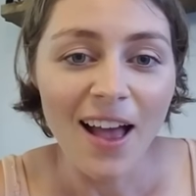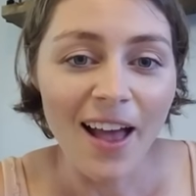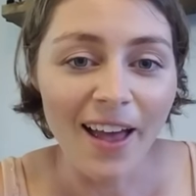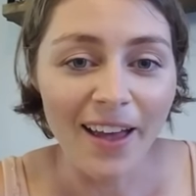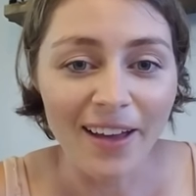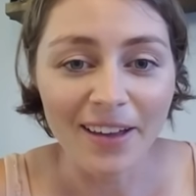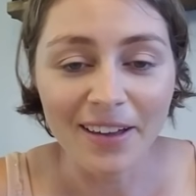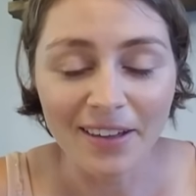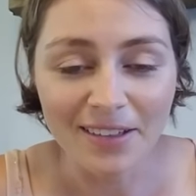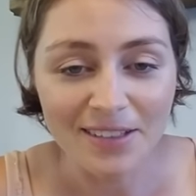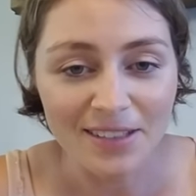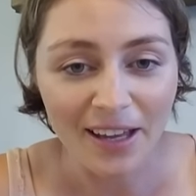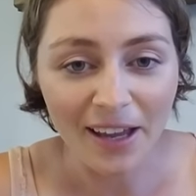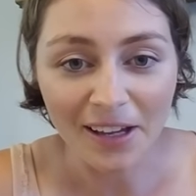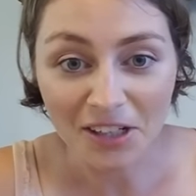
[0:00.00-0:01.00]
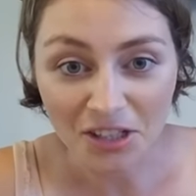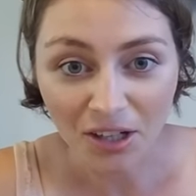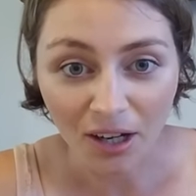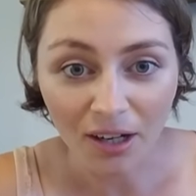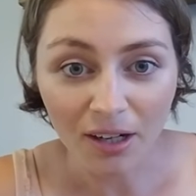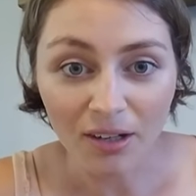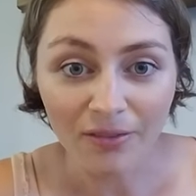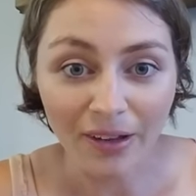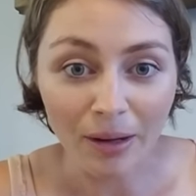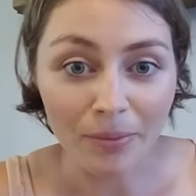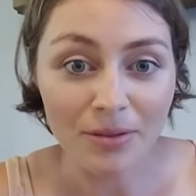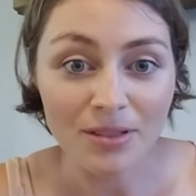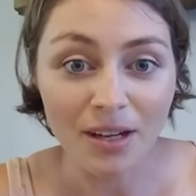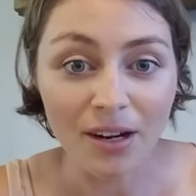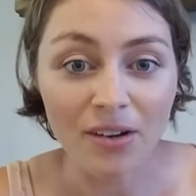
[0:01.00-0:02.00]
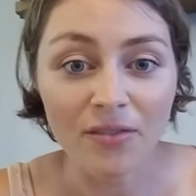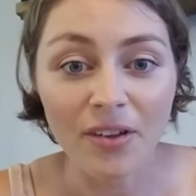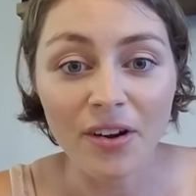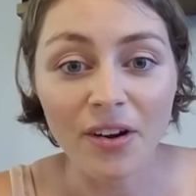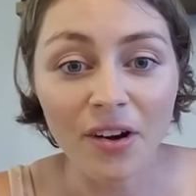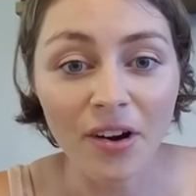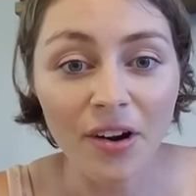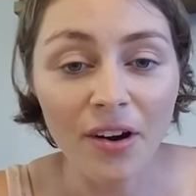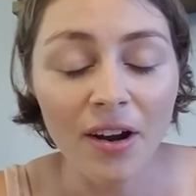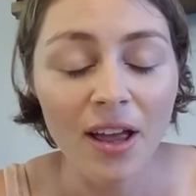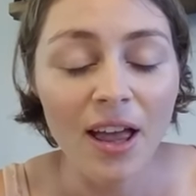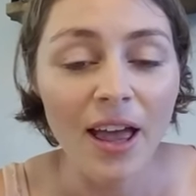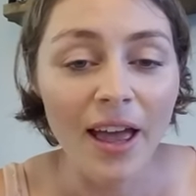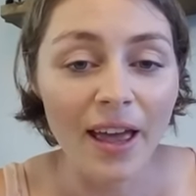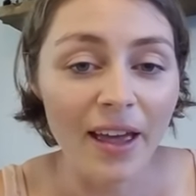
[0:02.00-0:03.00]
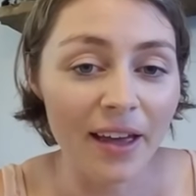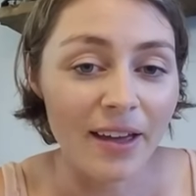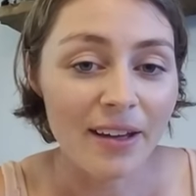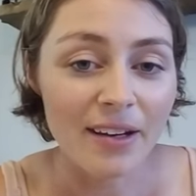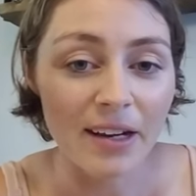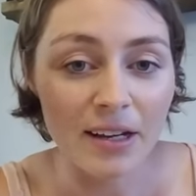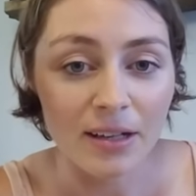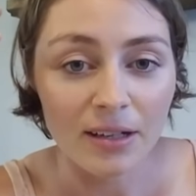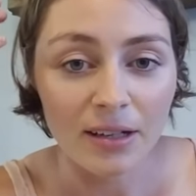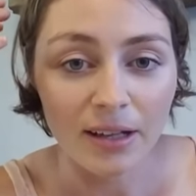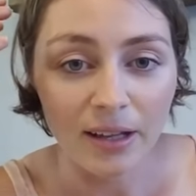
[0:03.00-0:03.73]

and take a shot of apple cider vinegar and it